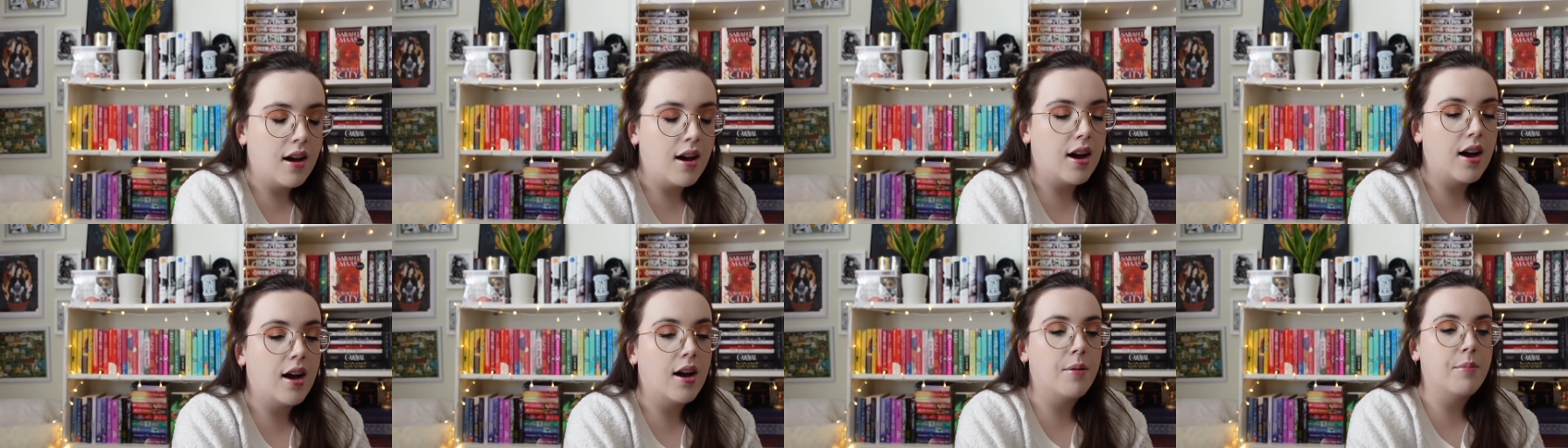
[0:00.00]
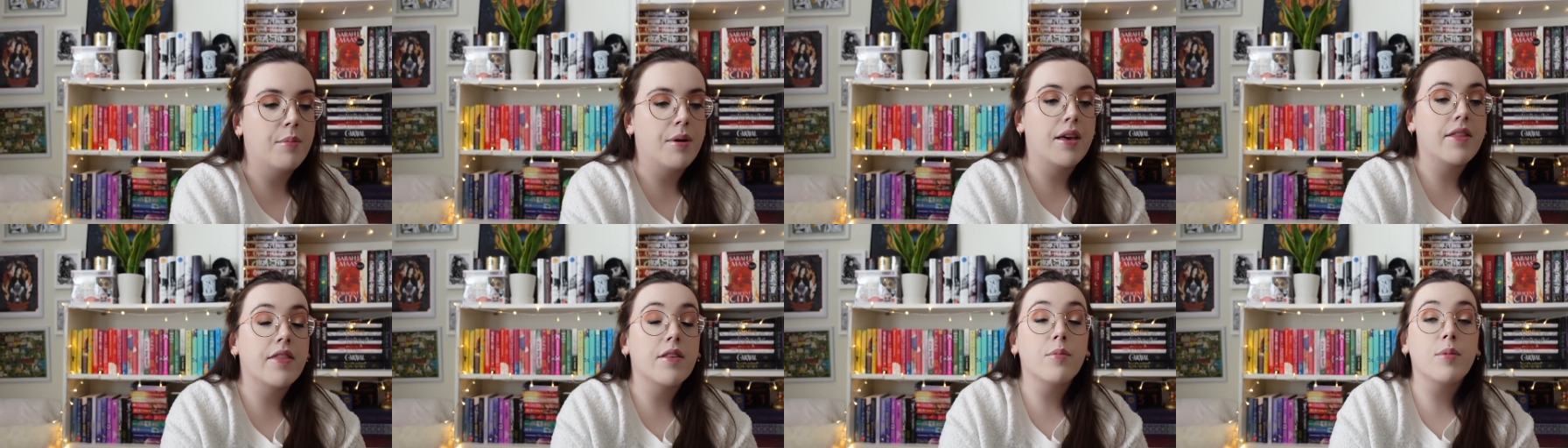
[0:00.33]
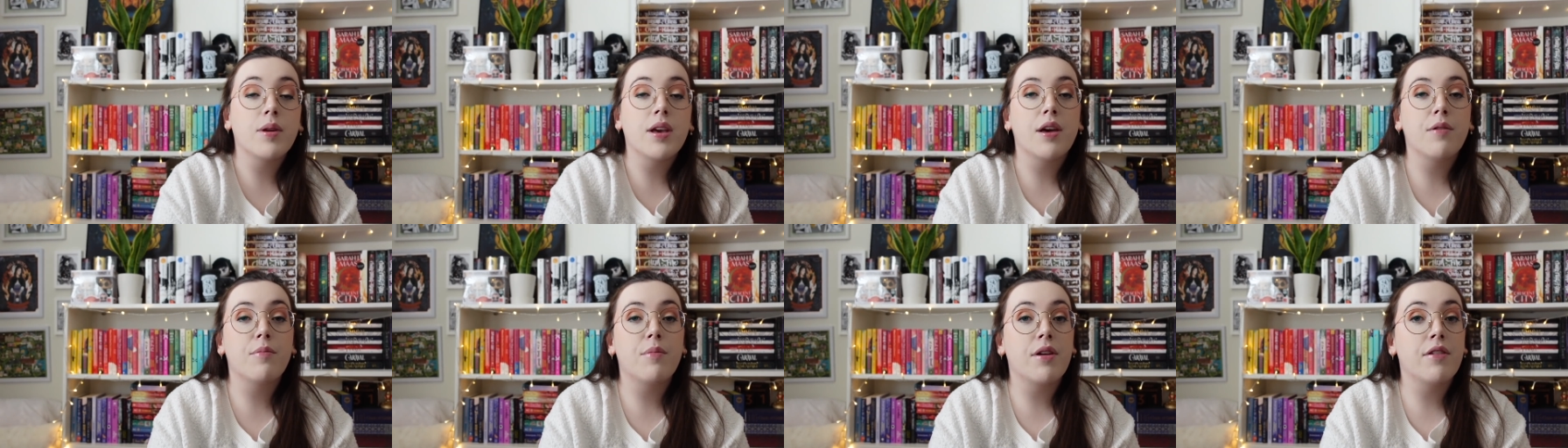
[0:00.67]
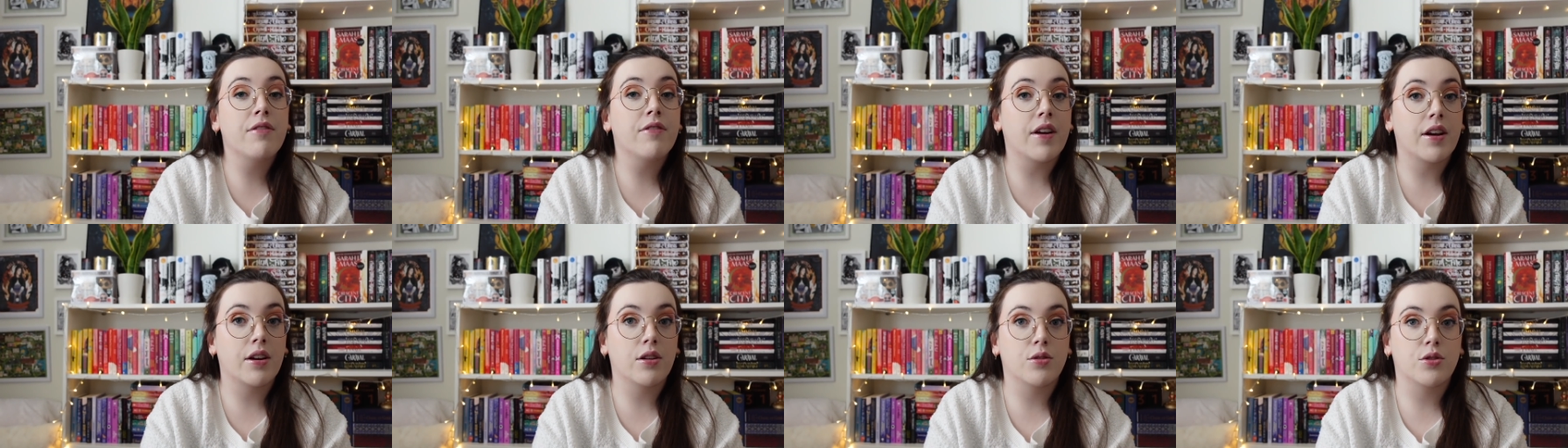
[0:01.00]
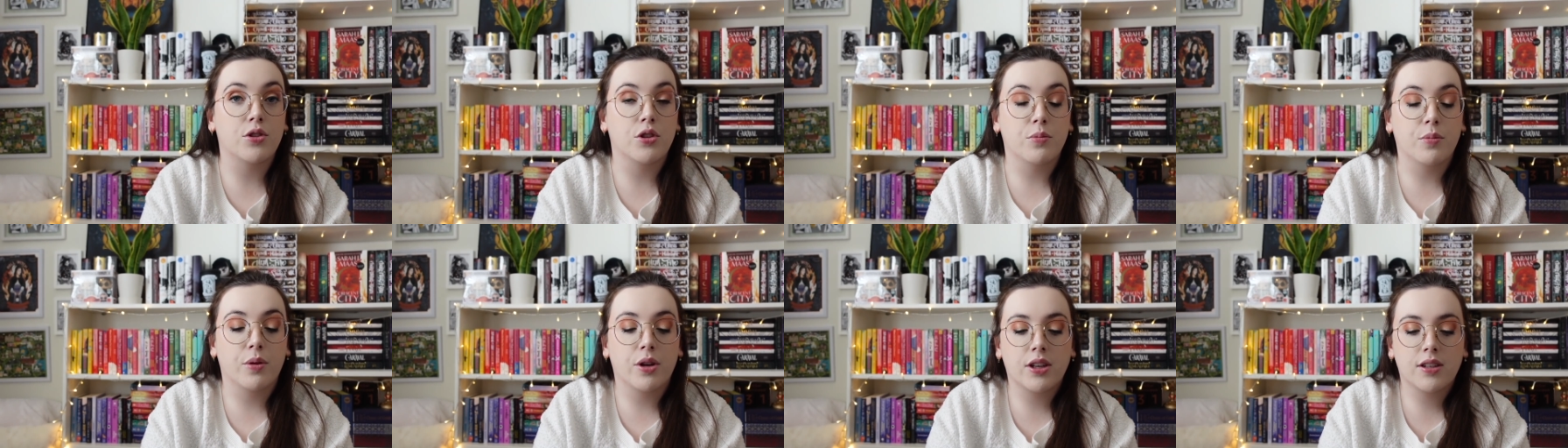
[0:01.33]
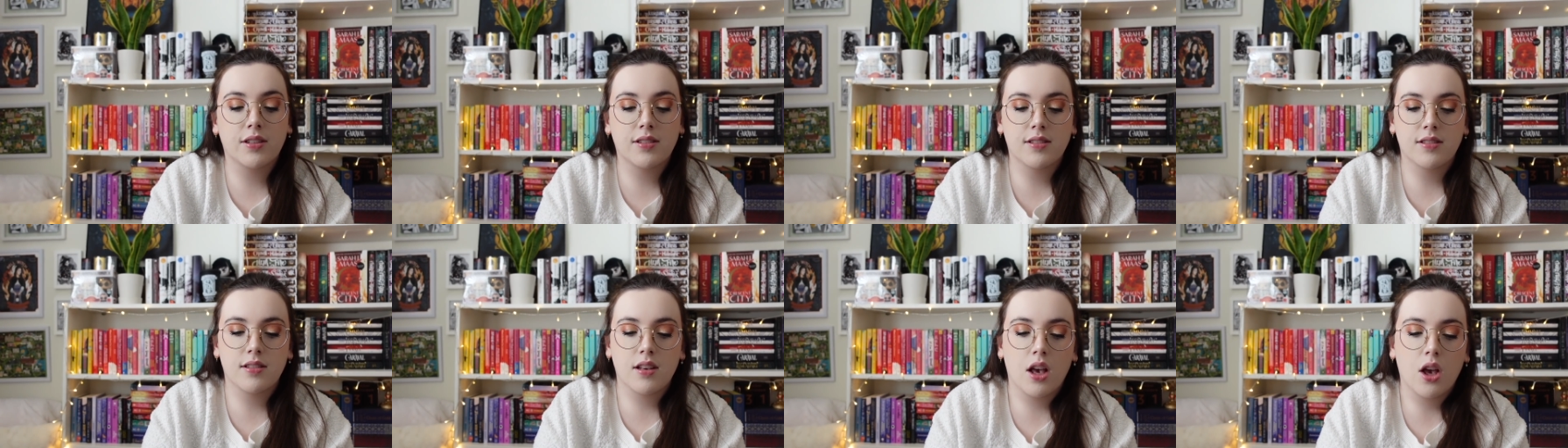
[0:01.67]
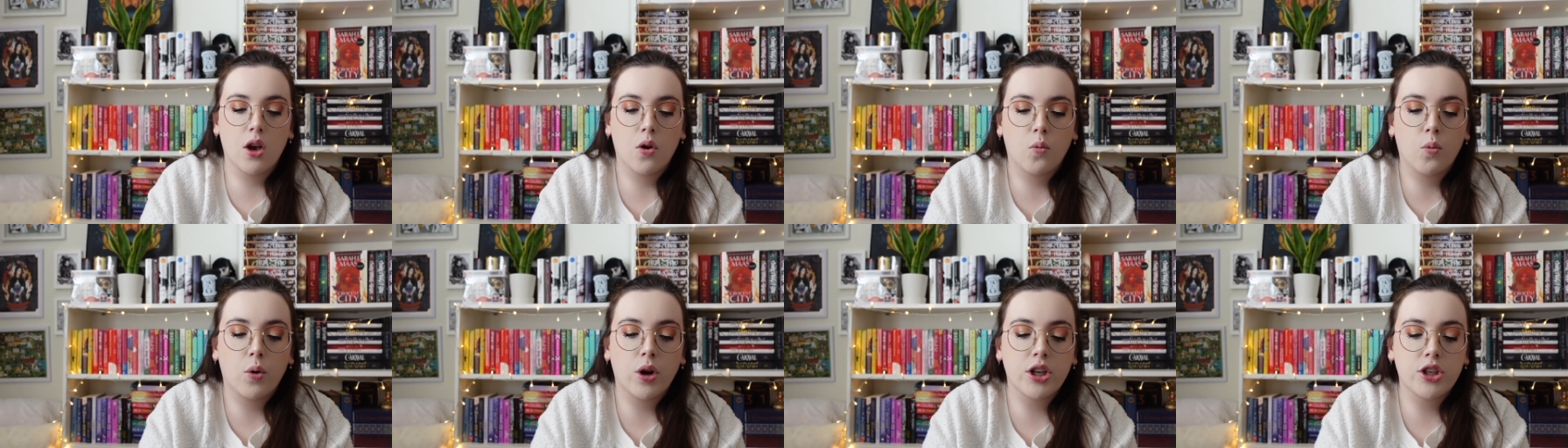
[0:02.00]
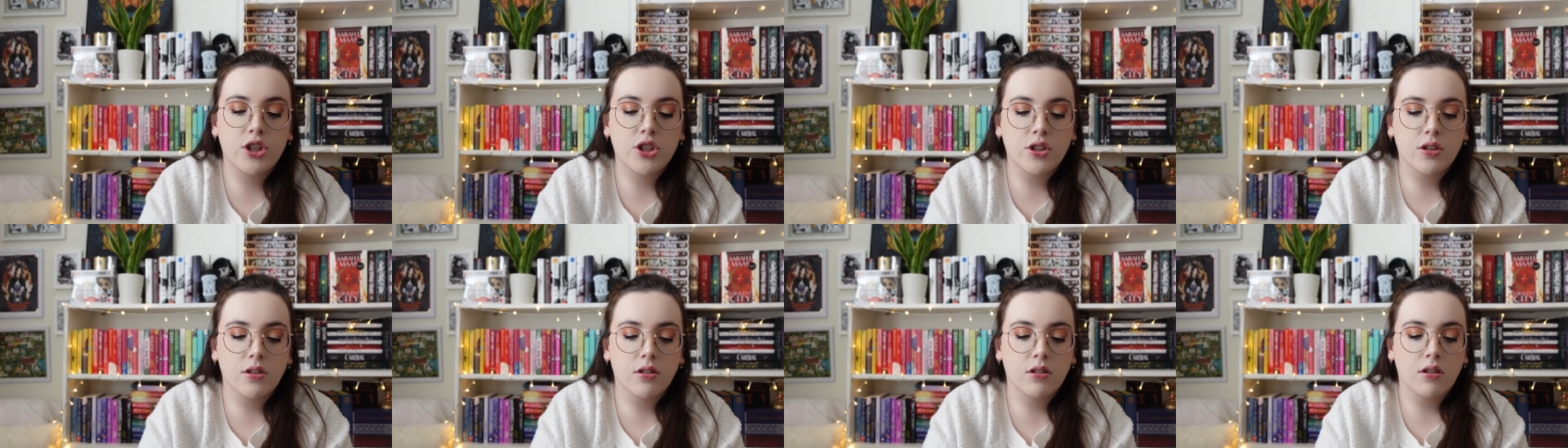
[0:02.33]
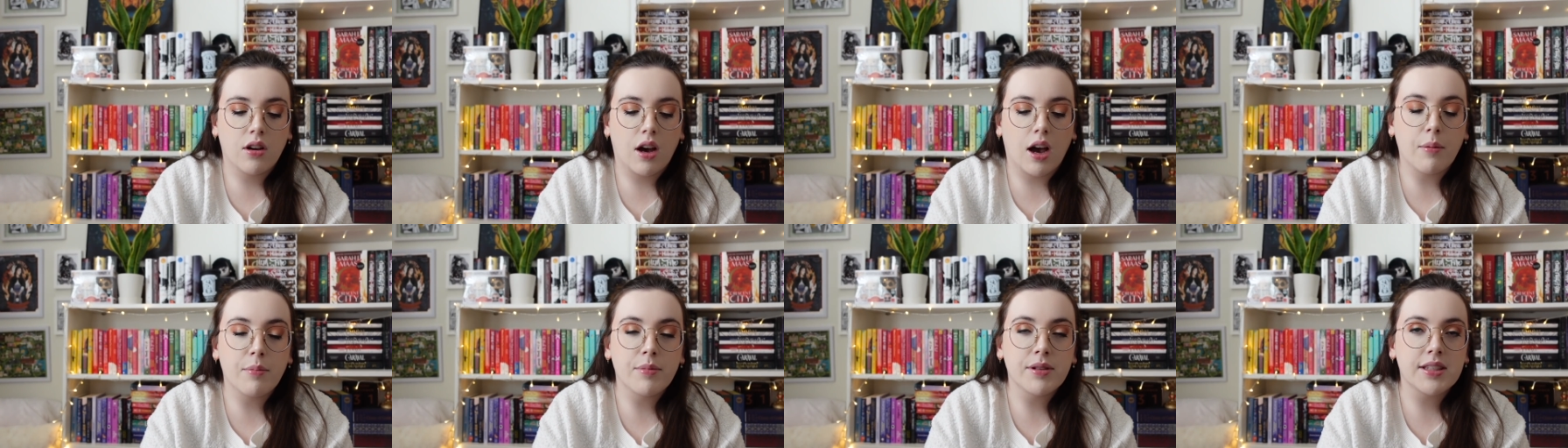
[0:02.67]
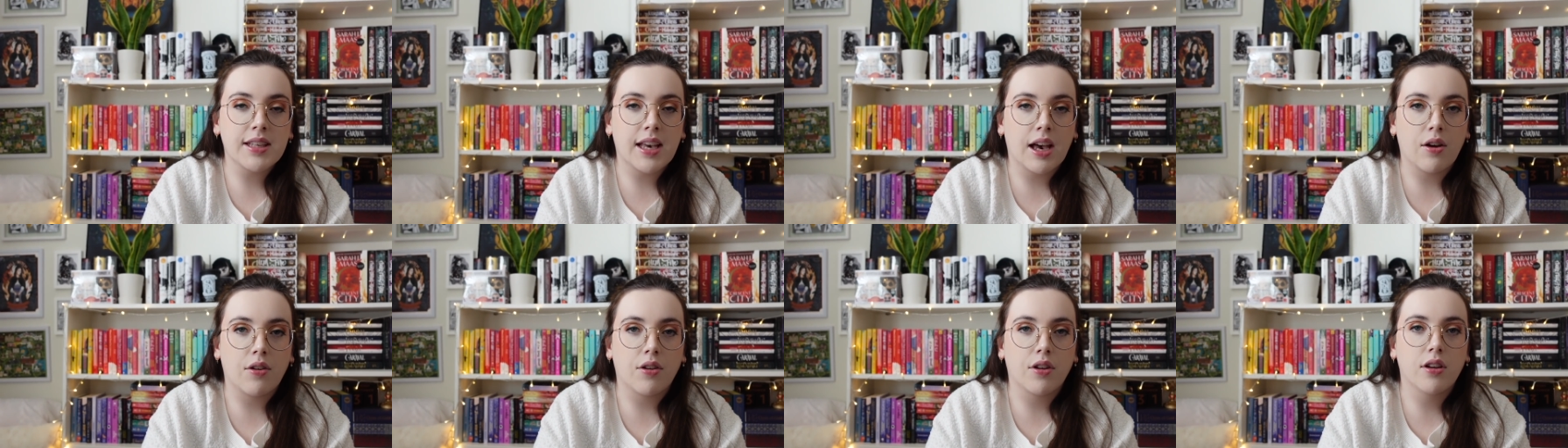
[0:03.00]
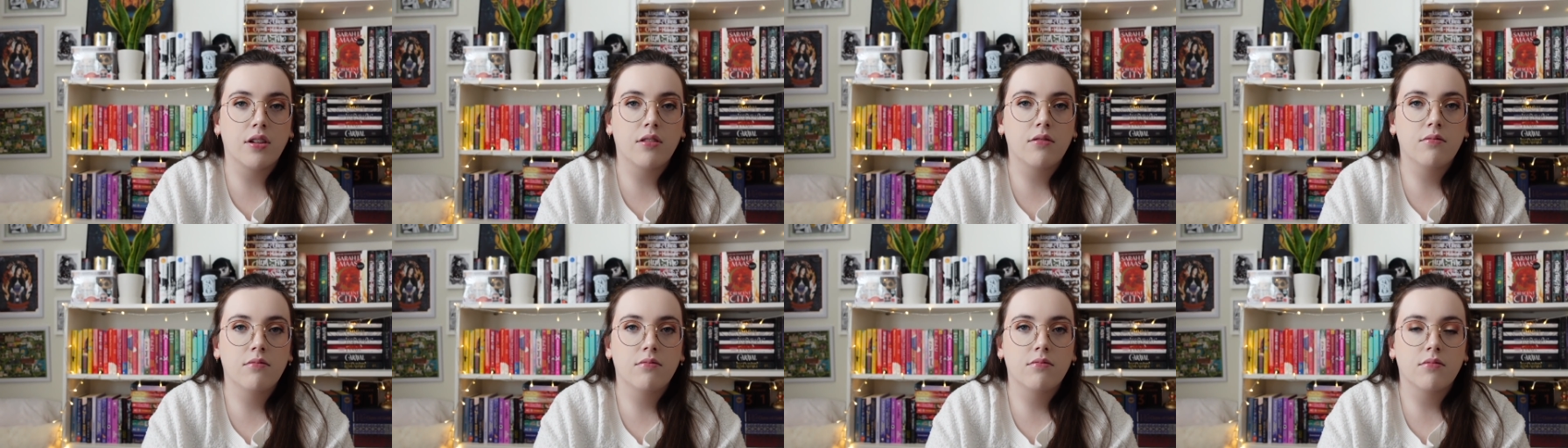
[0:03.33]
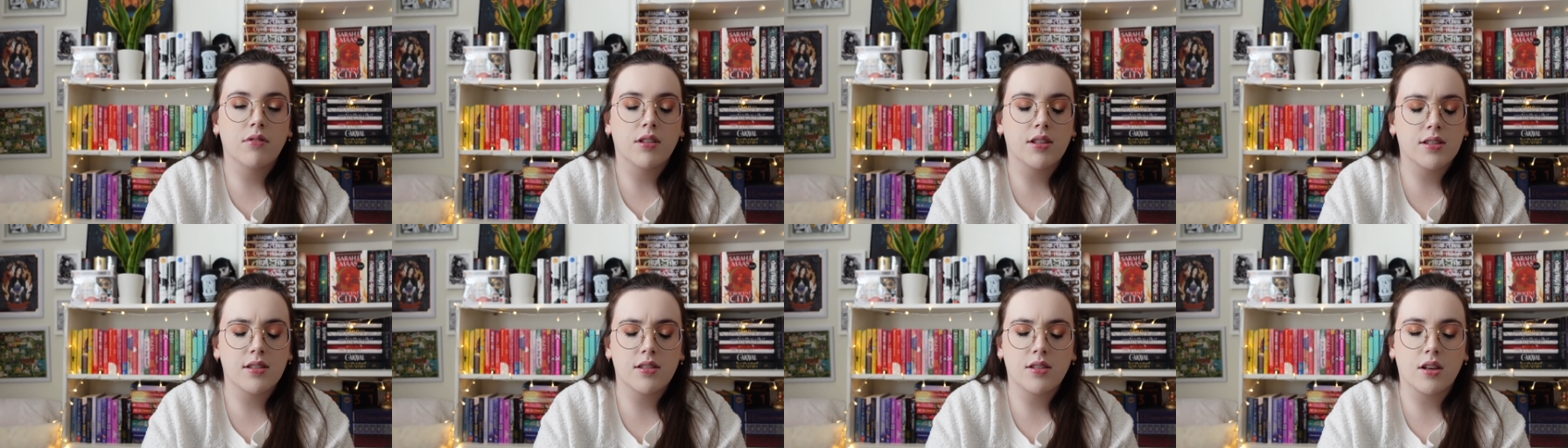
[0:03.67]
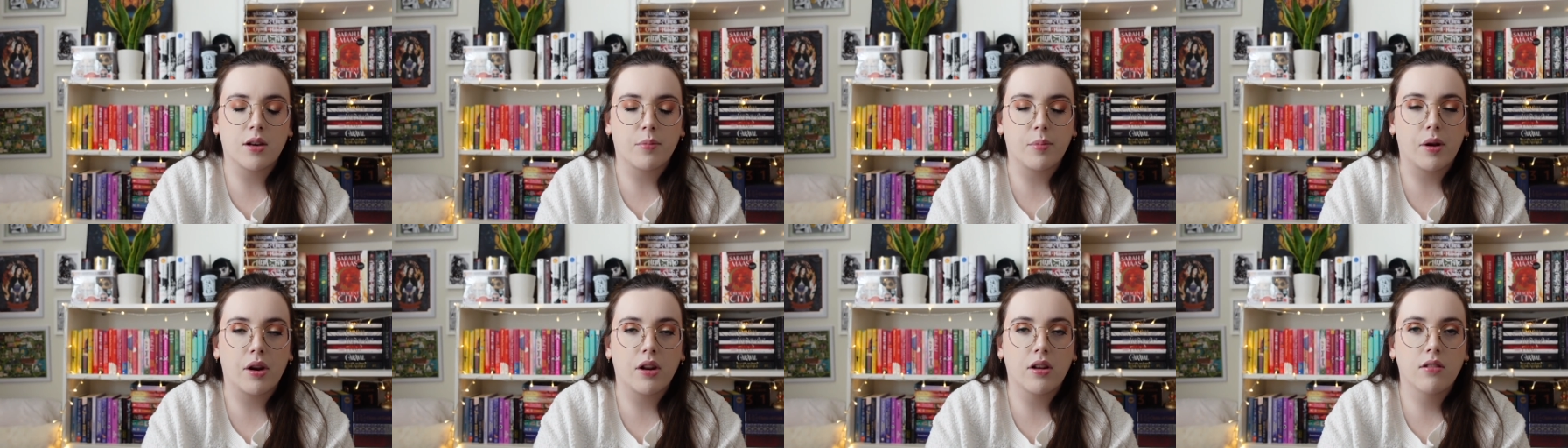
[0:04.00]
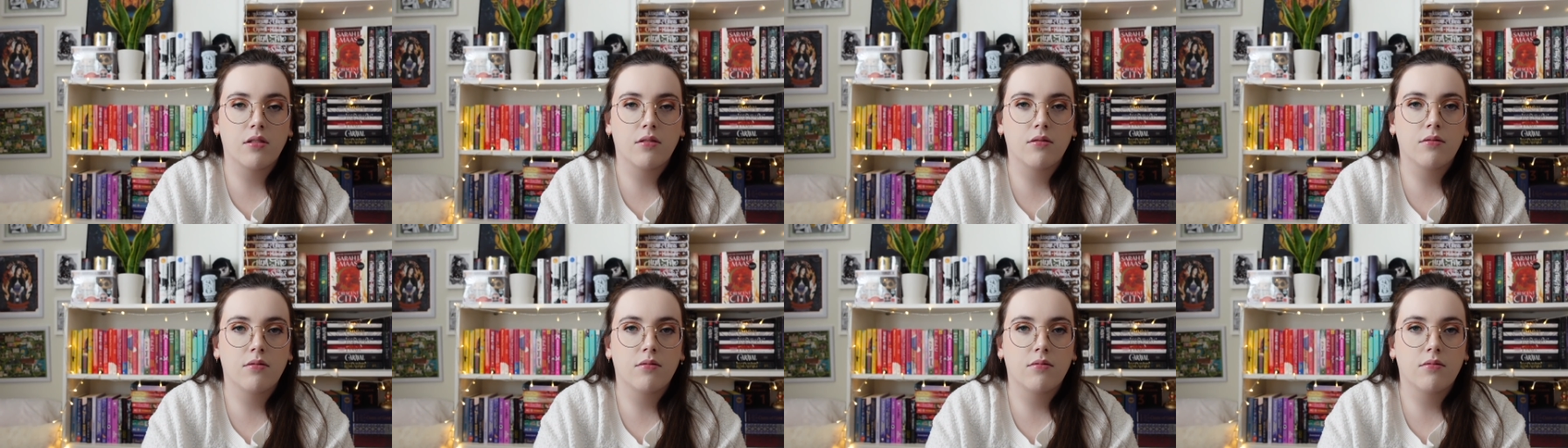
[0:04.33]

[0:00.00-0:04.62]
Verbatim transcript: Um, and then we have my final two books, which I miscounted. let's not talk about it.